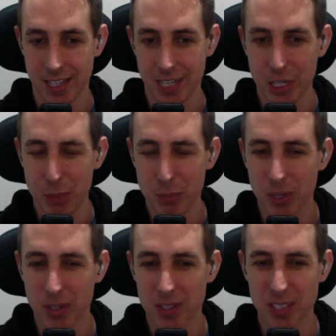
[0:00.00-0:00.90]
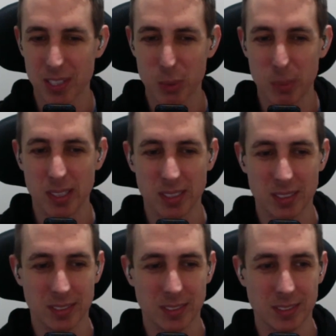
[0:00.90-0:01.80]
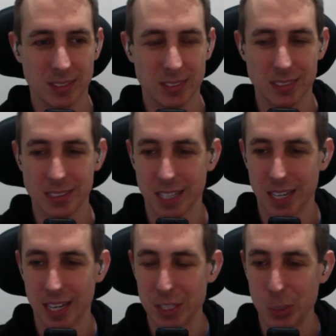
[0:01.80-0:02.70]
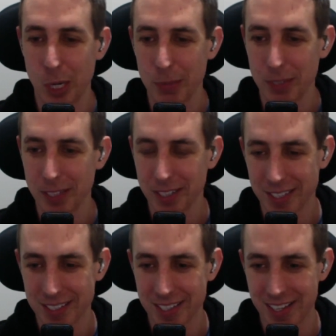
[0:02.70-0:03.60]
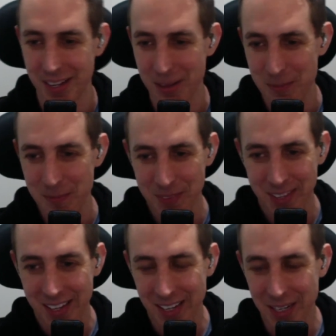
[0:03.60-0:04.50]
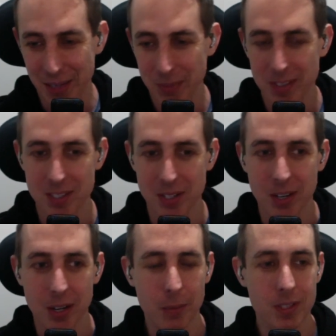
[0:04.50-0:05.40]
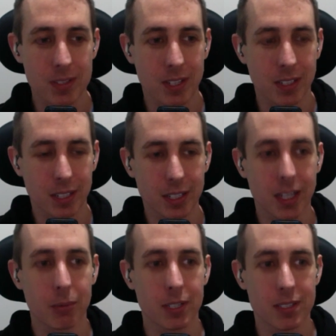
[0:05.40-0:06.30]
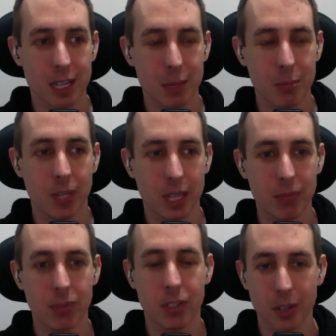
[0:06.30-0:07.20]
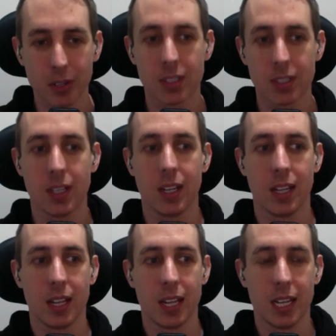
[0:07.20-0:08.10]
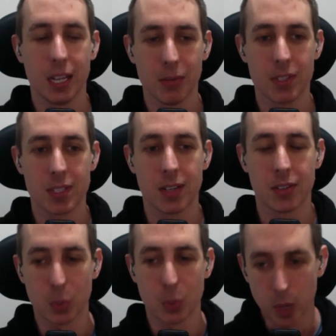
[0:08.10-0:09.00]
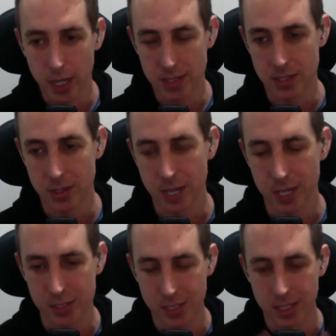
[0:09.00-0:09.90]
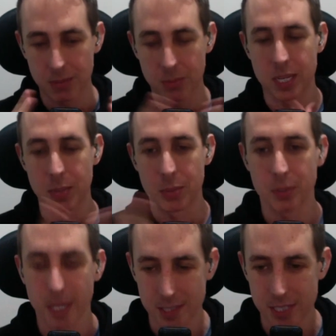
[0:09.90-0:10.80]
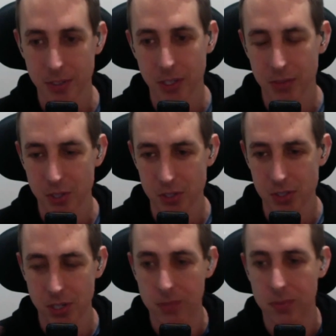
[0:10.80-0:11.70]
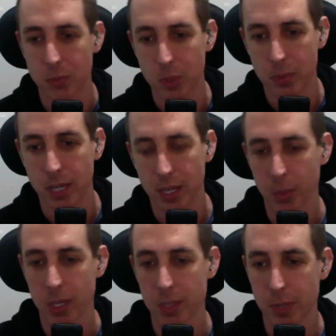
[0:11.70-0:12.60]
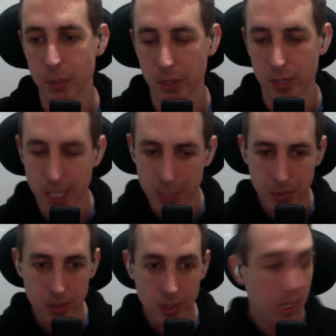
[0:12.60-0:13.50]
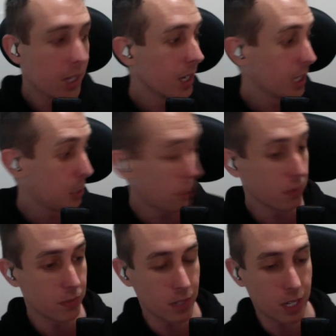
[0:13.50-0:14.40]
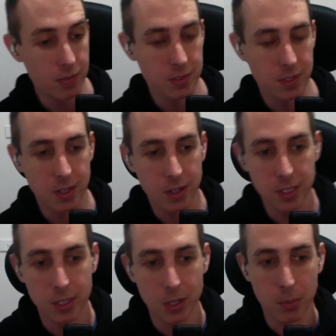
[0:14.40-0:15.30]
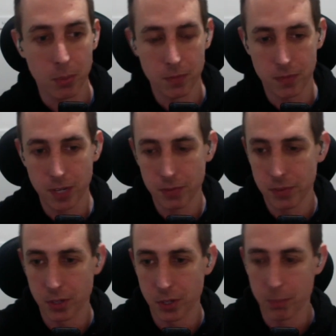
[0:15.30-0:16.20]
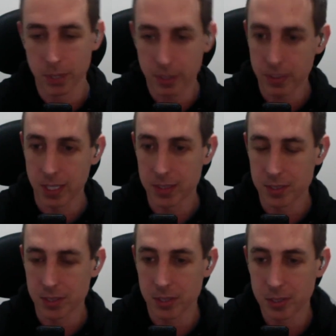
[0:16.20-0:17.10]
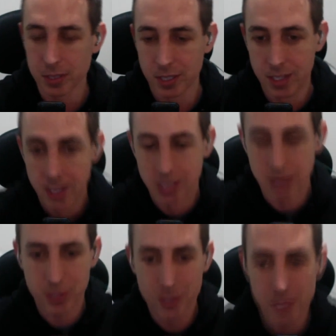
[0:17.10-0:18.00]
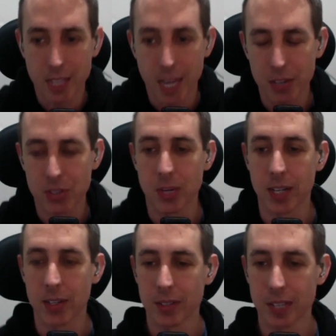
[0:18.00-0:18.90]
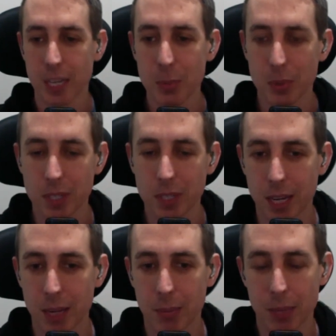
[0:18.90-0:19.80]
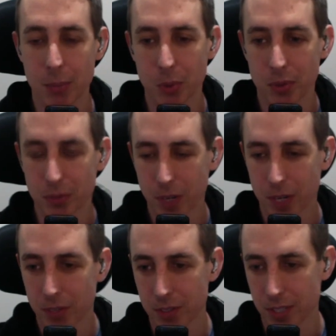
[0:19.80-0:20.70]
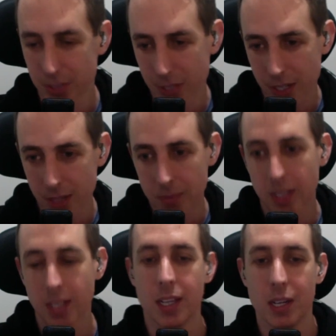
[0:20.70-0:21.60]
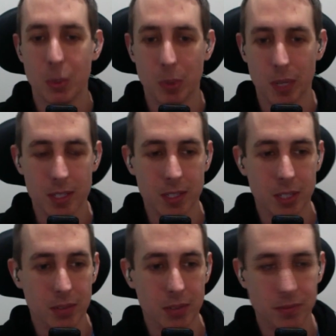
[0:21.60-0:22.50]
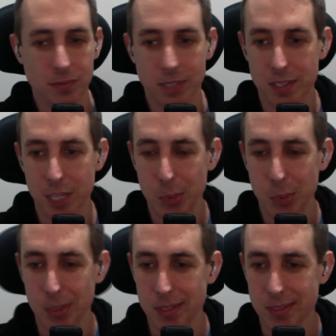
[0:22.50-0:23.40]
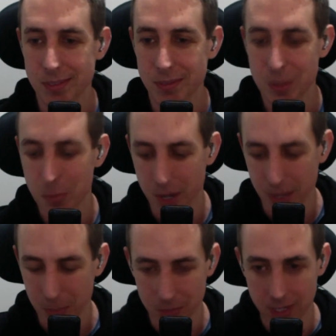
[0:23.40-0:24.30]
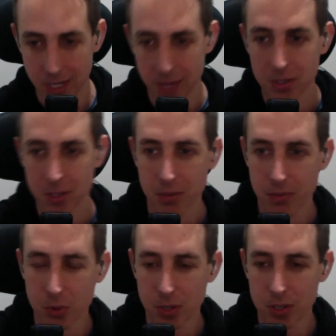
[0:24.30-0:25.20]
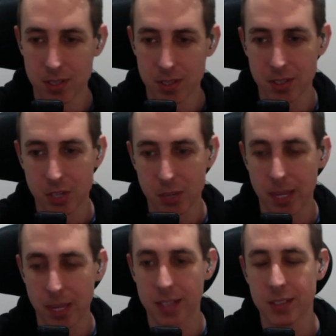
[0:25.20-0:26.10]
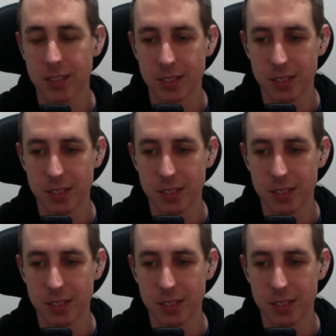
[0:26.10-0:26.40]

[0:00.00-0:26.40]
hearing mono is a little bit underwhelming, I guess. And so I was like, okay, I'm going to sample every note and every sound twice. So I actually was able to make stereo versions of what would otherwise be a mono keyboard. The Prophet 5's only got 5-note polyphony. So if you're using the actual analog keyboard, you can't play more than 5 notes at a time. Whereas a lot of us keyboardists, you might want to have, 4 notes in the top hand and